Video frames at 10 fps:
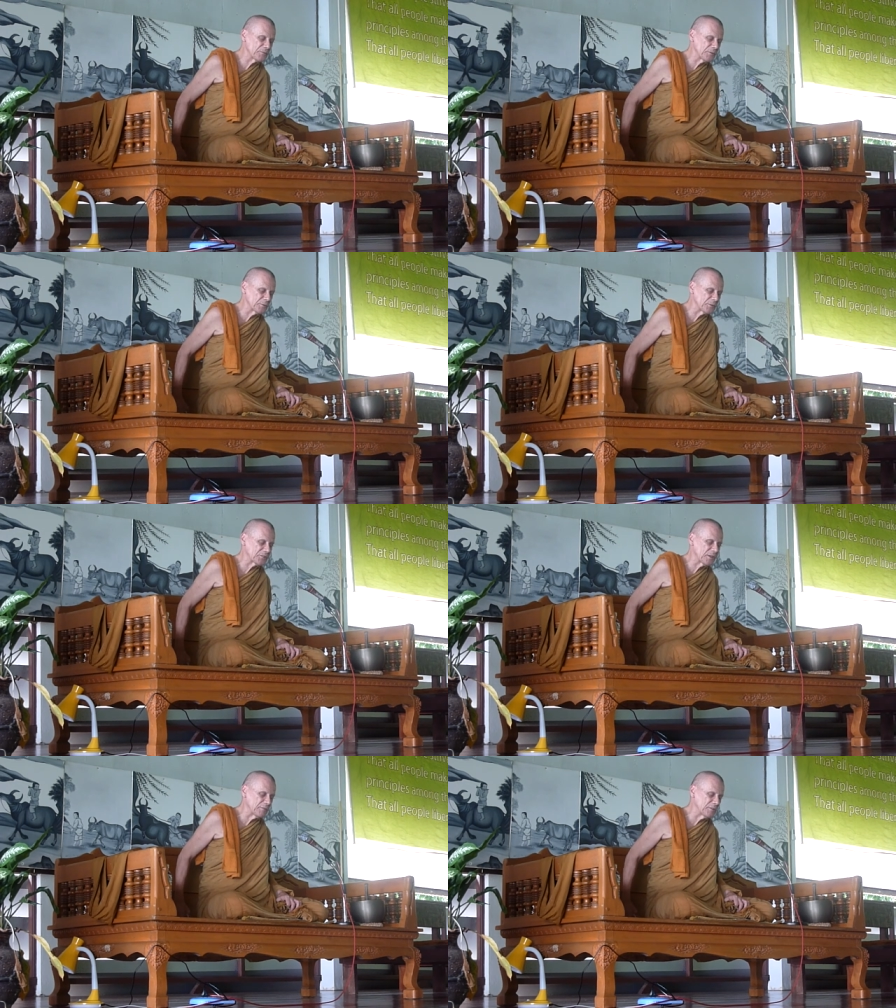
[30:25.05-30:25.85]
You'll
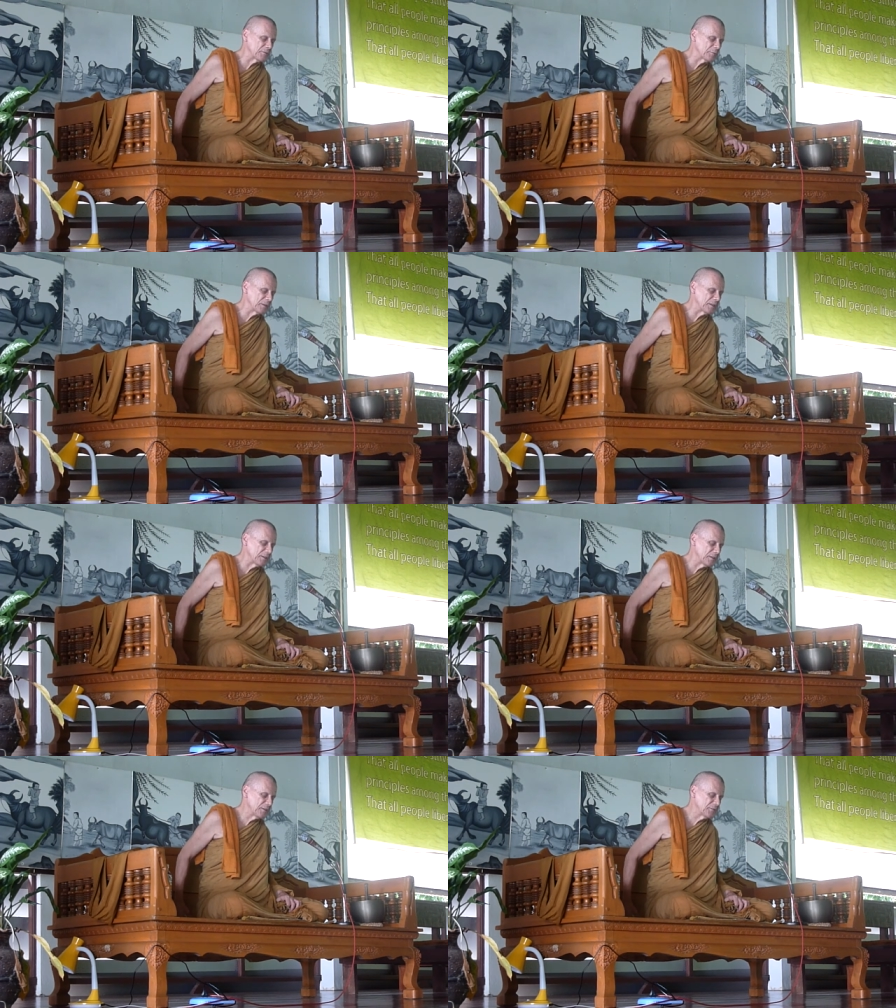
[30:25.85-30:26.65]
discover there are really
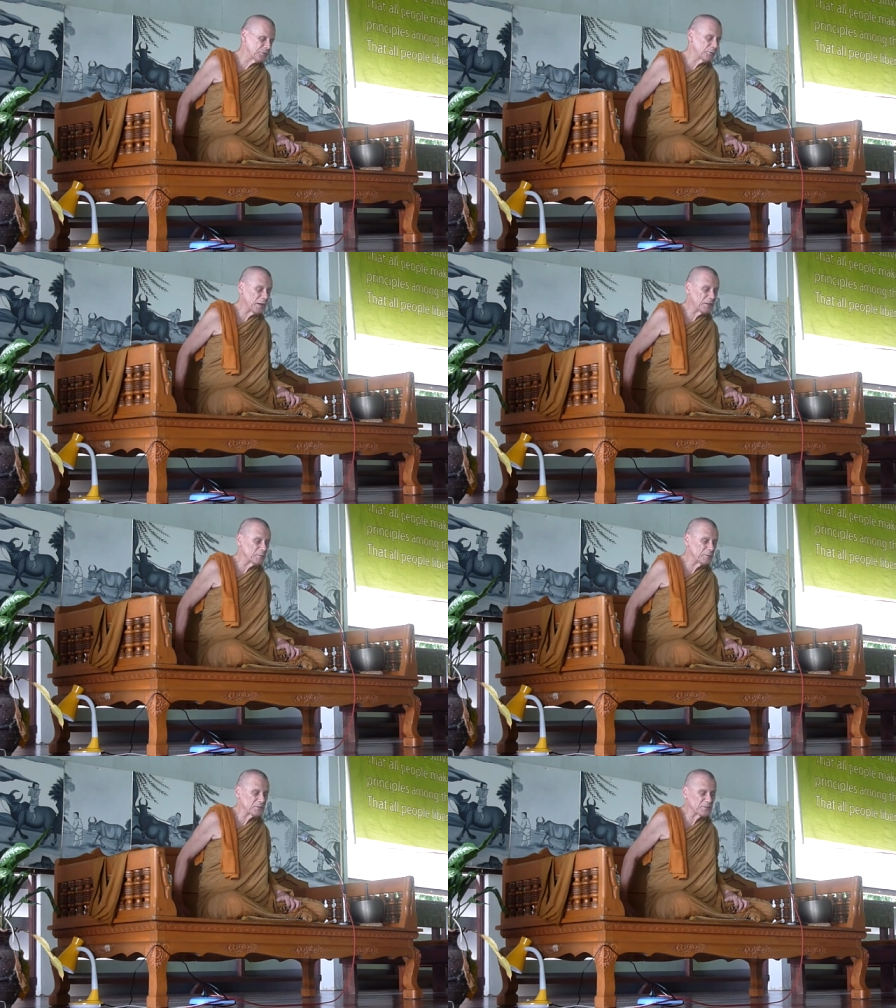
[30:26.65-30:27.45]
two
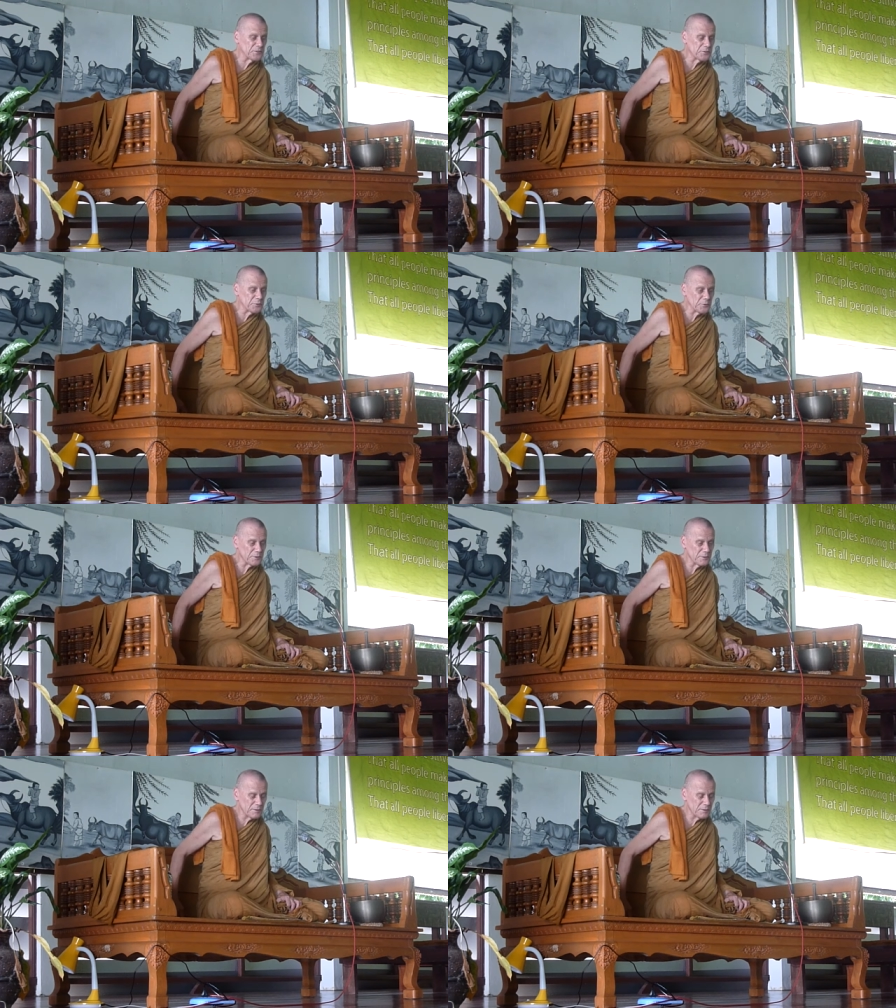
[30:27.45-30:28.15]
enemies in truth.